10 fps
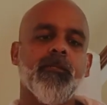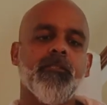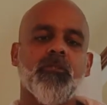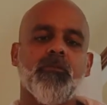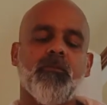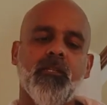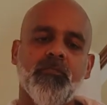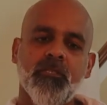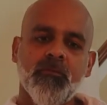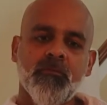So
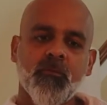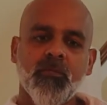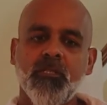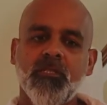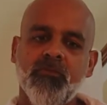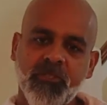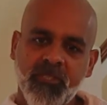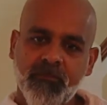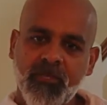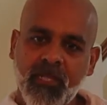religion worked for some